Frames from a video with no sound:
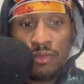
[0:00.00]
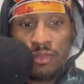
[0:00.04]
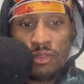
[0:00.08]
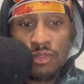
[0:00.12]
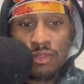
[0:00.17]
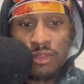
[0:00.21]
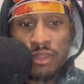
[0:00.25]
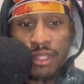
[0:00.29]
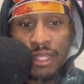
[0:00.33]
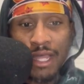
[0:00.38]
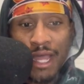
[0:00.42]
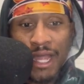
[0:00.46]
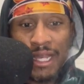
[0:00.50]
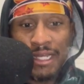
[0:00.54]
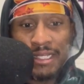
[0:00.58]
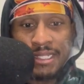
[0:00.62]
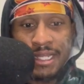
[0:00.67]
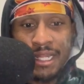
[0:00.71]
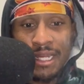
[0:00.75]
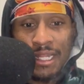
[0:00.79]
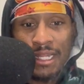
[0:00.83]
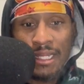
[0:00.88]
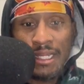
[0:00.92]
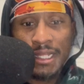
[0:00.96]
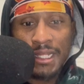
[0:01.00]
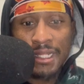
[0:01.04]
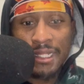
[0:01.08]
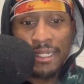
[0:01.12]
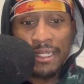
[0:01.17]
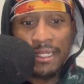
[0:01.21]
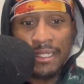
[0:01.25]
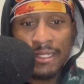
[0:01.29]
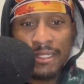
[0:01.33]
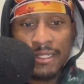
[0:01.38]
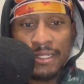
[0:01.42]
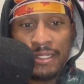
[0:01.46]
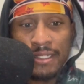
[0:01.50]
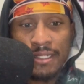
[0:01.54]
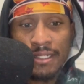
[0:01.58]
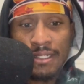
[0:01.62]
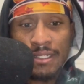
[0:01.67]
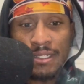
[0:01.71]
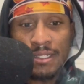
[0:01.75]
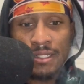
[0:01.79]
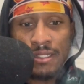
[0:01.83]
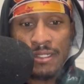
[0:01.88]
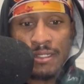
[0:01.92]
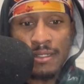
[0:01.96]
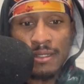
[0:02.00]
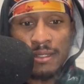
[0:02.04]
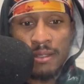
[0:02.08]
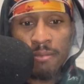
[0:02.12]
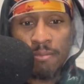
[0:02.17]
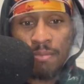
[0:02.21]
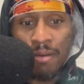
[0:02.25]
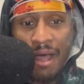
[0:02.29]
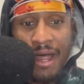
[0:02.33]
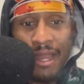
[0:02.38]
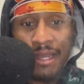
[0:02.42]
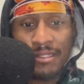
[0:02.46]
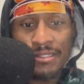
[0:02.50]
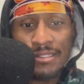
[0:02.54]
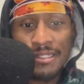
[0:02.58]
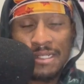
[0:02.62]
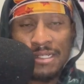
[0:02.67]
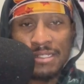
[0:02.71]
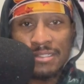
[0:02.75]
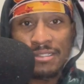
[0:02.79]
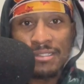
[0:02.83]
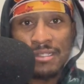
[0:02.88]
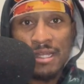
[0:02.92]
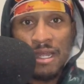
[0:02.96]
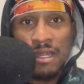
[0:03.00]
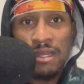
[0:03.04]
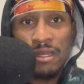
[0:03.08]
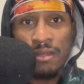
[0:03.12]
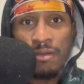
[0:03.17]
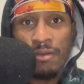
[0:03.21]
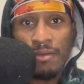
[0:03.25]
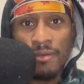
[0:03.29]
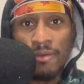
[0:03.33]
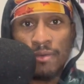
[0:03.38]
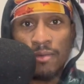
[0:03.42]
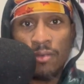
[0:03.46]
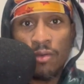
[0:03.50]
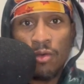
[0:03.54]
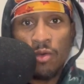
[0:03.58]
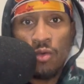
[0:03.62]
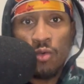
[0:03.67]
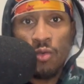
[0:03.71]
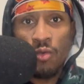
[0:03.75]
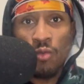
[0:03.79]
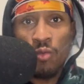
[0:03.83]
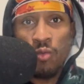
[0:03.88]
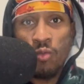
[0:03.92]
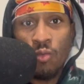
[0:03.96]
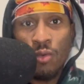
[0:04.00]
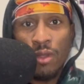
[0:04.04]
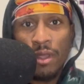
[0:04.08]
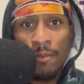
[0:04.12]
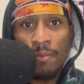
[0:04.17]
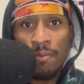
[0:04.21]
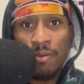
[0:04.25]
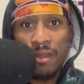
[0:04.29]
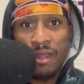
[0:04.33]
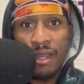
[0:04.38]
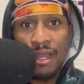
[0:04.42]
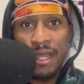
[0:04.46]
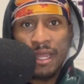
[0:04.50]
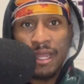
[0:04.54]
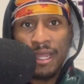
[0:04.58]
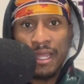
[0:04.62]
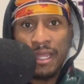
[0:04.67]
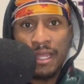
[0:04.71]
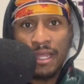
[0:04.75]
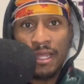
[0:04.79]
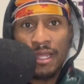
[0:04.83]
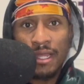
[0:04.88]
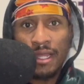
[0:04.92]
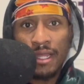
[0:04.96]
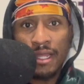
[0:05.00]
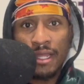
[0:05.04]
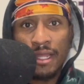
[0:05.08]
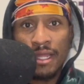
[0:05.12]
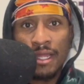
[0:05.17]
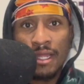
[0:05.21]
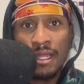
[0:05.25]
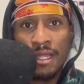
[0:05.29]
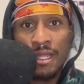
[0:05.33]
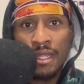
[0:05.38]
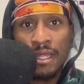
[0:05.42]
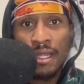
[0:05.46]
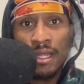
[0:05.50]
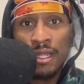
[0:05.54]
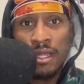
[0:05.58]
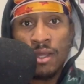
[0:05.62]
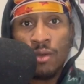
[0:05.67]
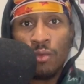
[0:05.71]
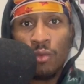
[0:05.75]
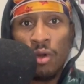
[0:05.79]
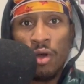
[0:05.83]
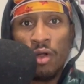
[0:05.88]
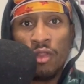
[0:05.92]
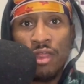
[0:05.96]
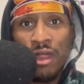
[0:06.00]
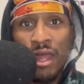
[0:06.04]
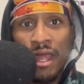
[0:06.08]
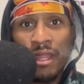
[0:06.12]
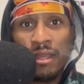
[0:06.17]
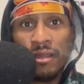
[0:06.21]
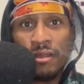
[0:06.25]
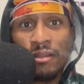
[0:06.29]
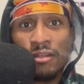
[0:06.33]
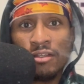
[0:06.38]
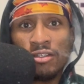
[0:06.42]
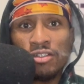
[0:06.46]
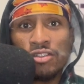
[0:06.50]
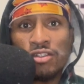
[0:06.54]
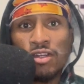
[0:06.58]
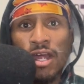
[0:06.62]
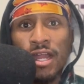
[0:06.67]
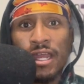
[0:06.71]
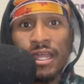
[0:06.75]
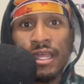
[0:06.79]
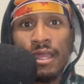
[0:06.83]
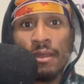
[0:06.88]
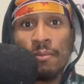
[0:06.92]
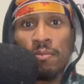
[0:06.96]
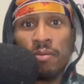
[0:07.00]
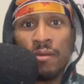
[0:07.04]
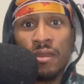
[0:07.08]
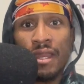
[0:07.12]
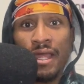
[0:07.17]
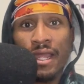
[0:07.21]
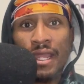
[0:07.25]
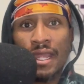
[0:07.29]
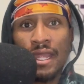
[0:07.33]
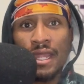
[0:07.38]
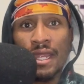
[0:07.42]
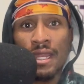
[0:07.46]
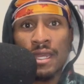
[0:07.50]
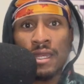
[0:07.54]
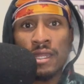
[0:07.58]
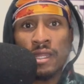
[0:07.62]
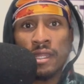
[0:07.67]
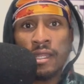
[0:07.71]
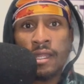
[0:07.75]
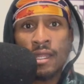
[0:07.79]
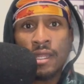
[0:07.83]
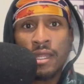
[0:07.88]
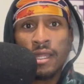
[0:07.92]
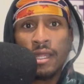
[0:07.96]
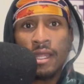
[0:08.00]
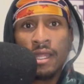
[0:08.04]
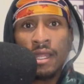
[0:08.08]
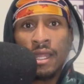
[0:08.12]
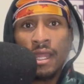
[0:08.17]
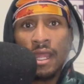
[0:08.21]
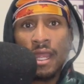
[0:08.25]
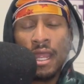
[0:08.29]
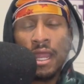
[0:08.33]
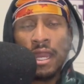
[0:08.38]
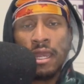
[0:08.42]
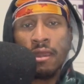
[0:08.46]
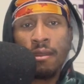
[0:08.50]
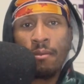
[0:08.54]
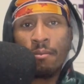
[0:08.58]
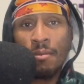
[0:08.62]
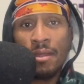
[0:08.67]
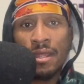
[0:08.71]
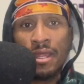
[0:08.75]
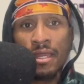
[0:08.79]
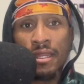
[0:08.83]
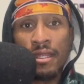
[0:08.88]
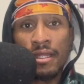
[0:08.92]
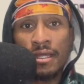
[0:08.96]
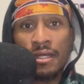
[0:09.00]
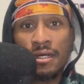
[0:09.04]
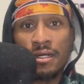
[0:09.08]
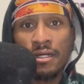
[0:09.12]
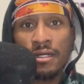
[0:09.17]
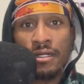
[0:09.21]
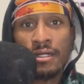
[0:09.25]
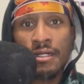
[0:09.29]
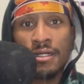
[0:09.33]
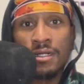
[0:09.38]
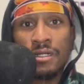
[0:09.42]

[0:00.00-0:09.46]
the identity politics that we play, well, that try to get played in the media,